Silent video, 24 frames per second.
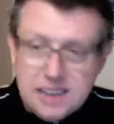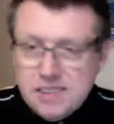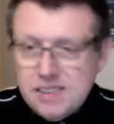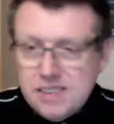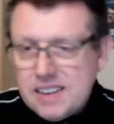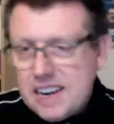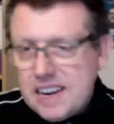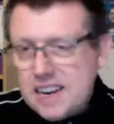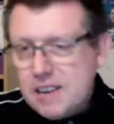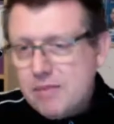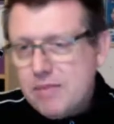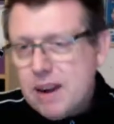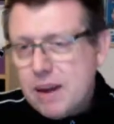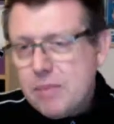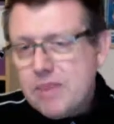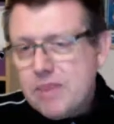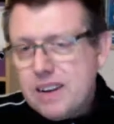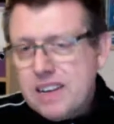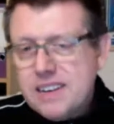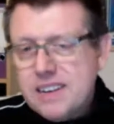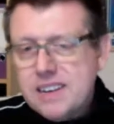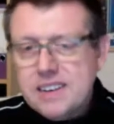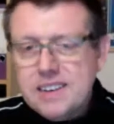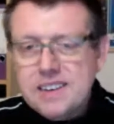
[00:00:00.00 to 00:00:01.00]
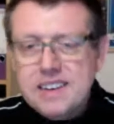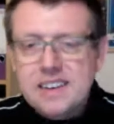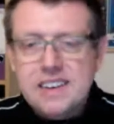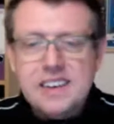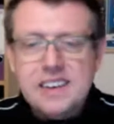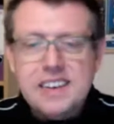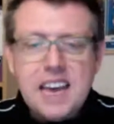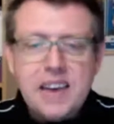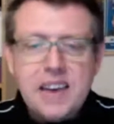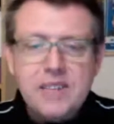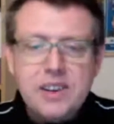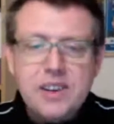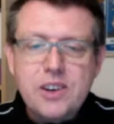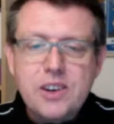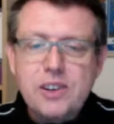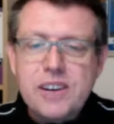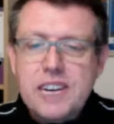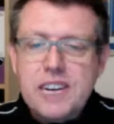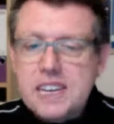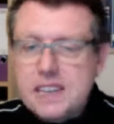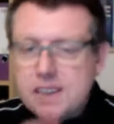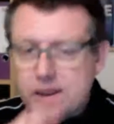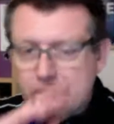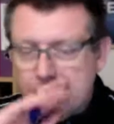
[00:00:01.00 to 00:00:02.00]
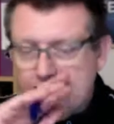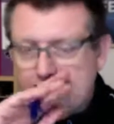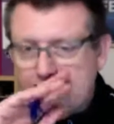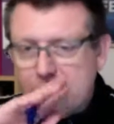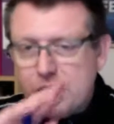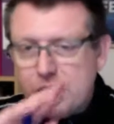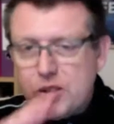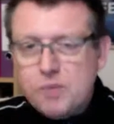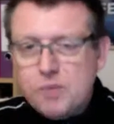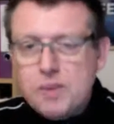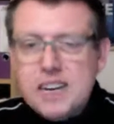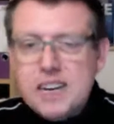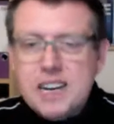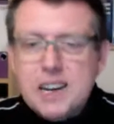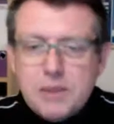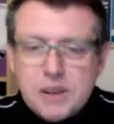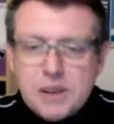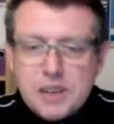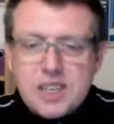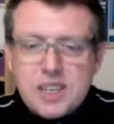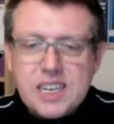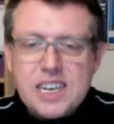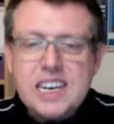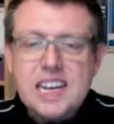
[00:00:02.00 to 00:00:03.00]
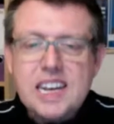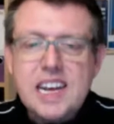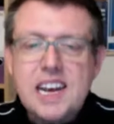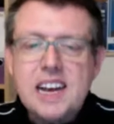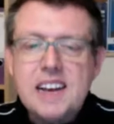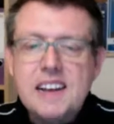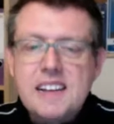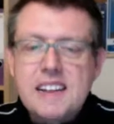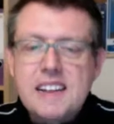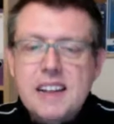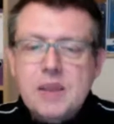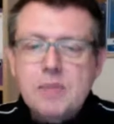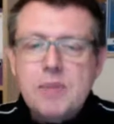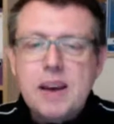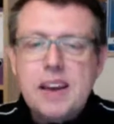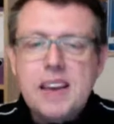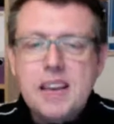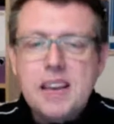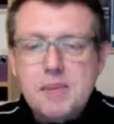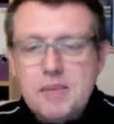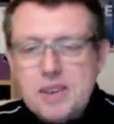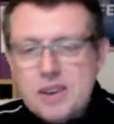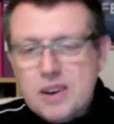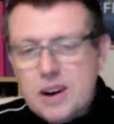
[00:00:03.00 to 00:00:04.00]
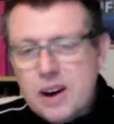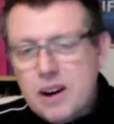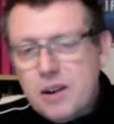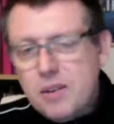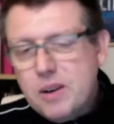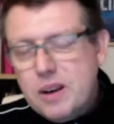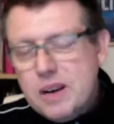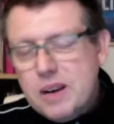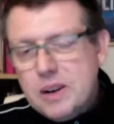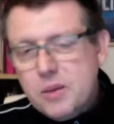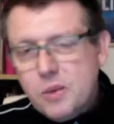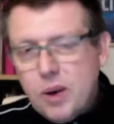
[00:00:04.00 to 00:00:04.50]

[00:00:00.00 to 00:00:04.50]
Danny Ramplin, Kevin Green, Lewis Senior, Peggy McCall.